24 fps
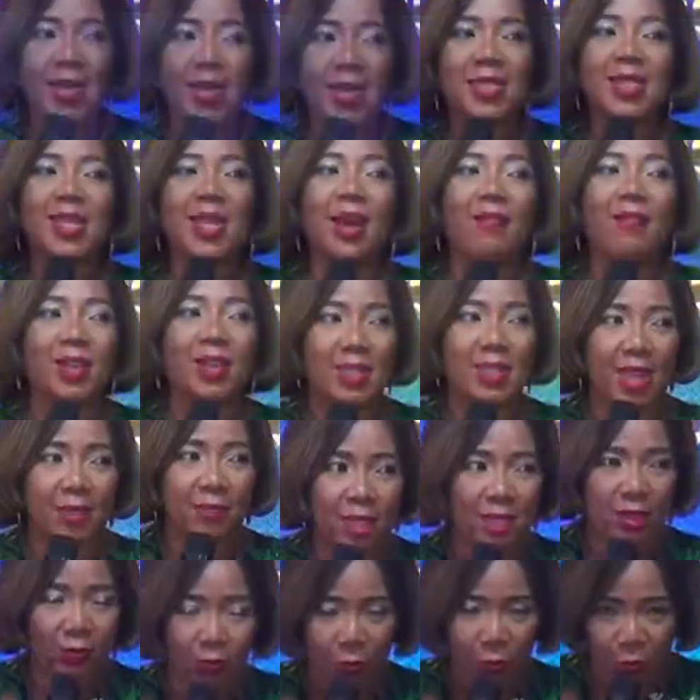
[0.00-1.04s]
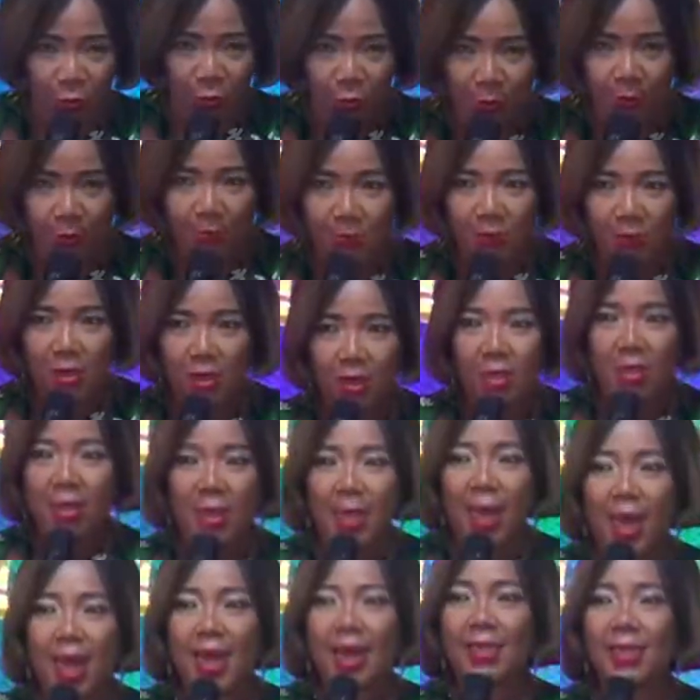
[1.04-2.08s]
still have assignment for you.
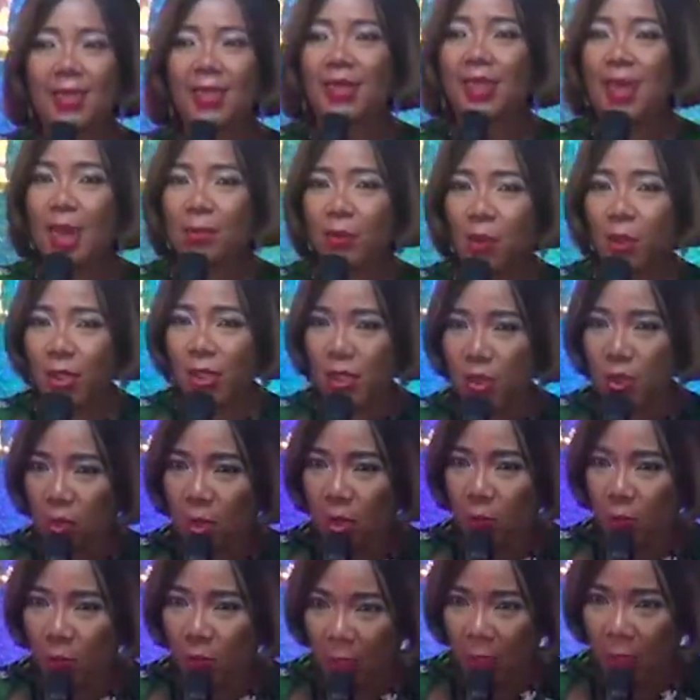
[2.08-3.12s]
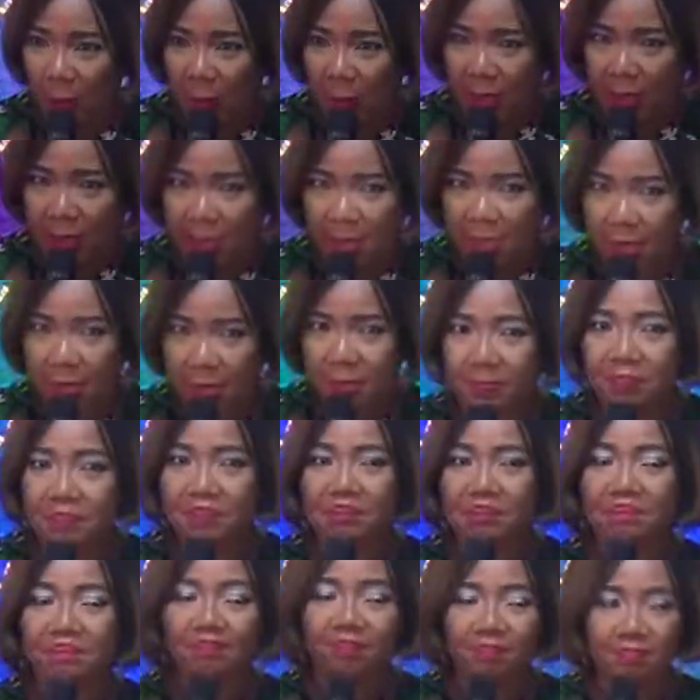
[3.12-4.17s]
I think I'm talking to able helpers.
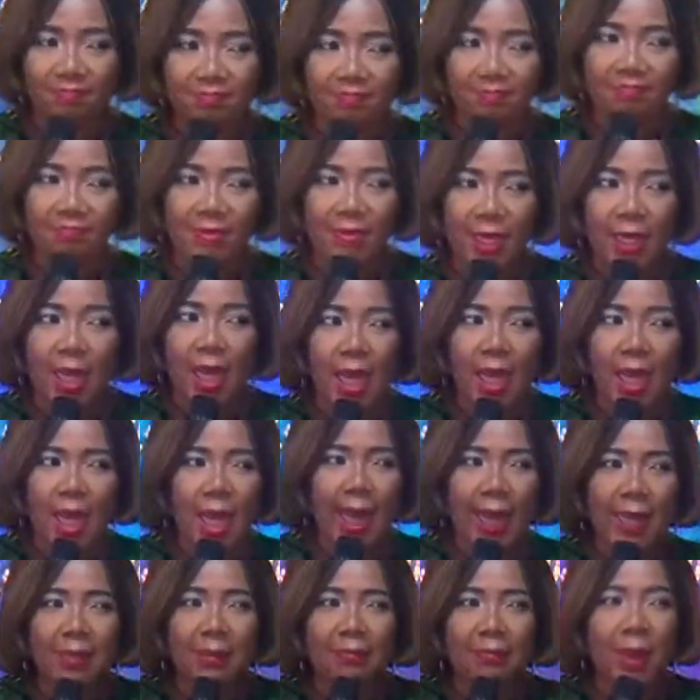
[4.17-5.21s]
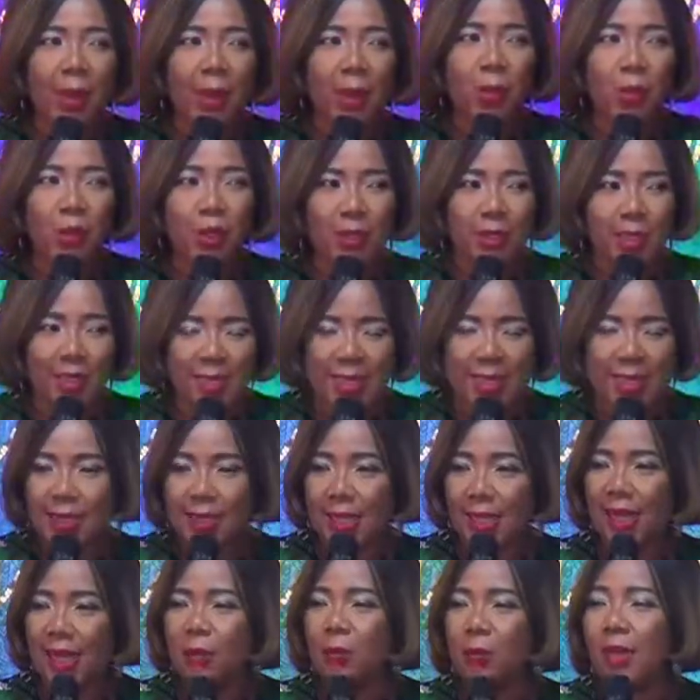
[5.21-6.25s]
And in my own
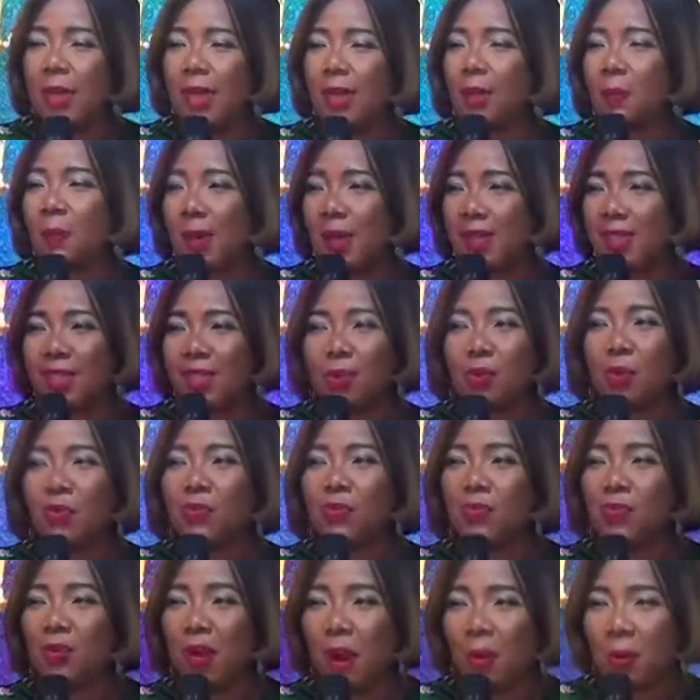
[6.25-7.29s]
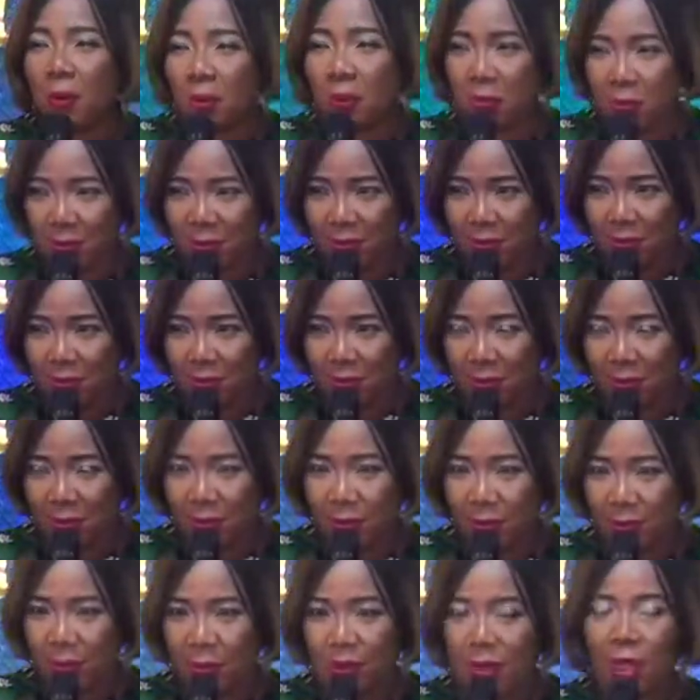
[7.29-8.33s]
understanding, able helpers, they don't frown.
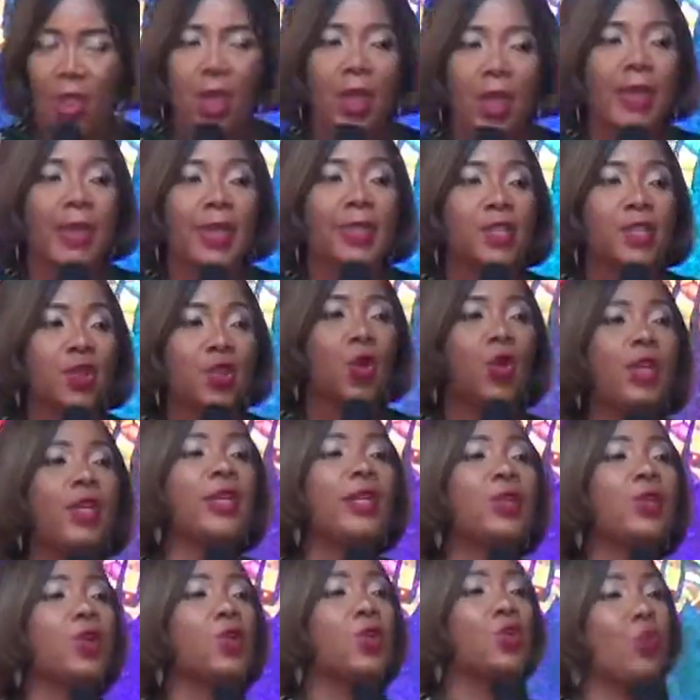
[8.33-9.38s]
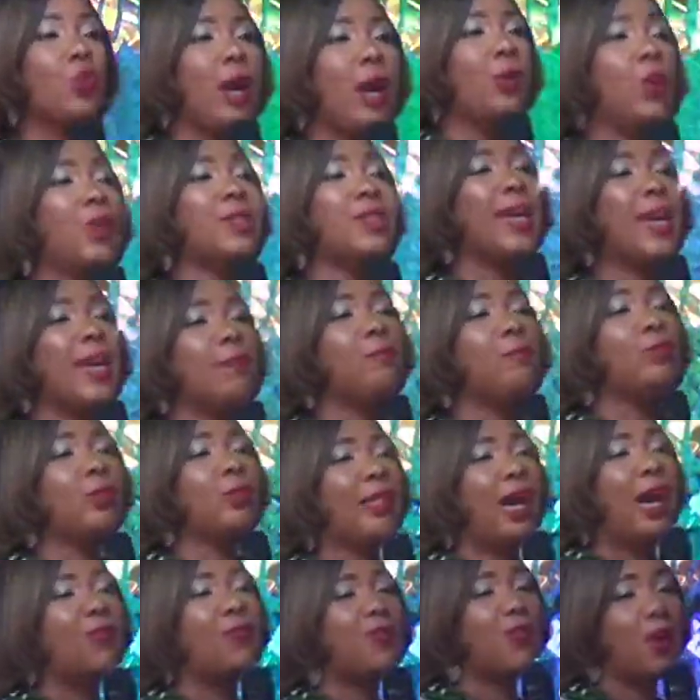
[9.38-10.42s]
It is only those who are not able
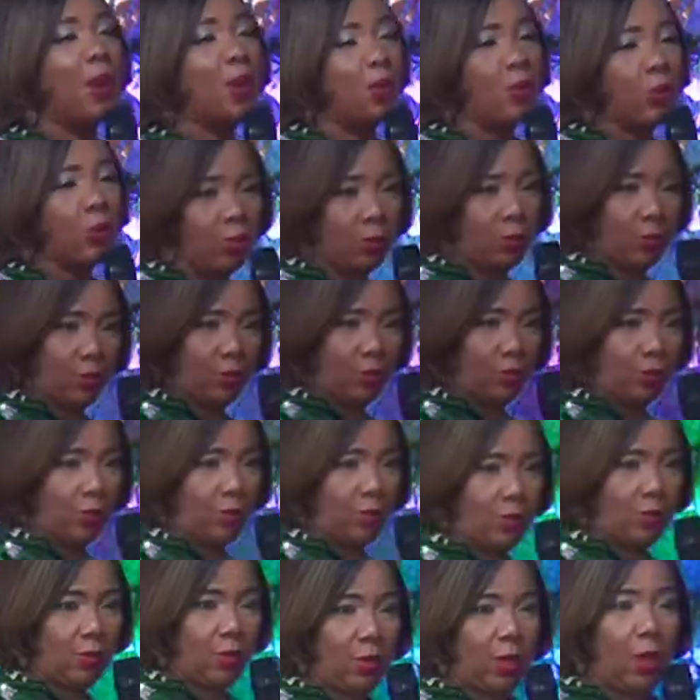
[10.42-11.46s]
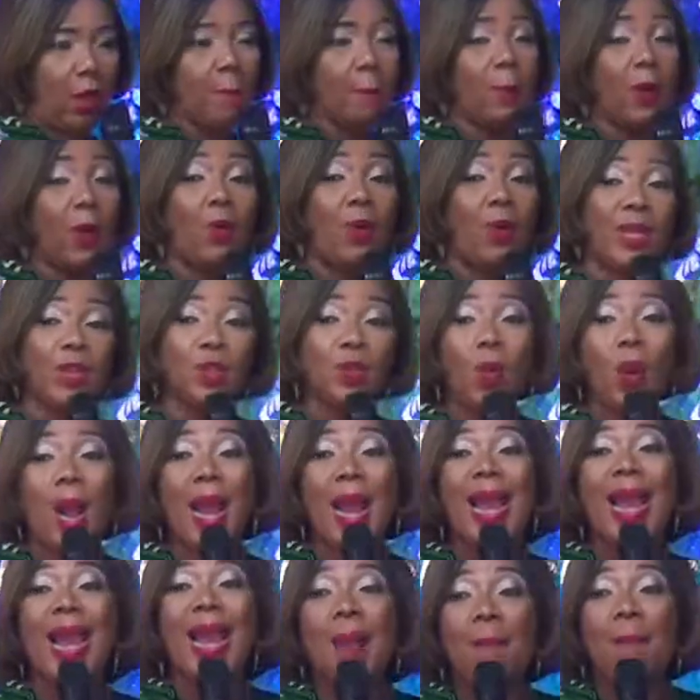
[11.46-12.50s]
that frown. But when you are
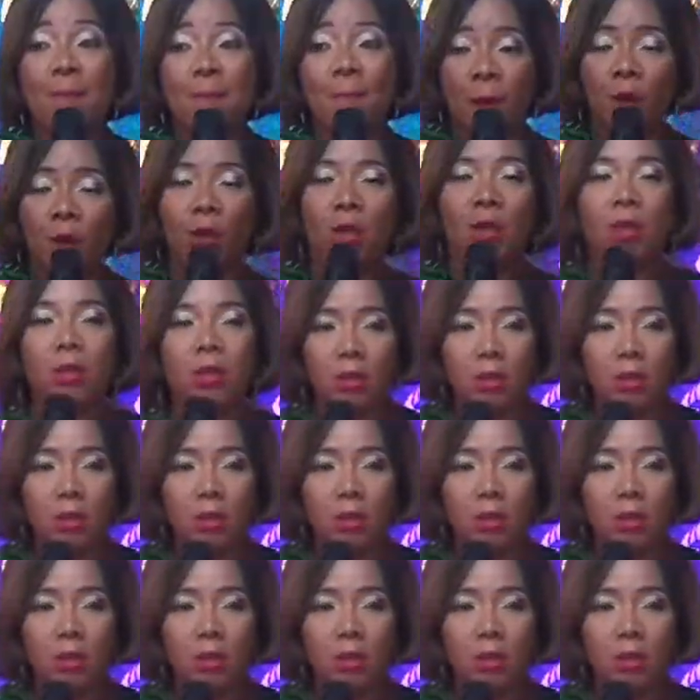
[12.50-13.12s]
able,